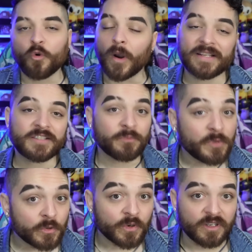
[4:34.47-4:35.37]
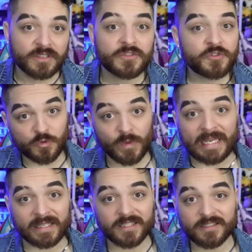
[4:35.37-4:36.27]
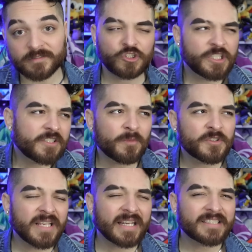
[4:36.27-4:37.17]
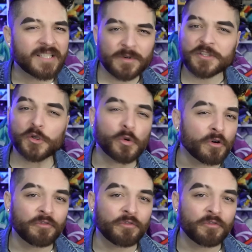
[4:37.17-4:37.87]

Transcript: quite demure, sweet. She's almost like someone's cool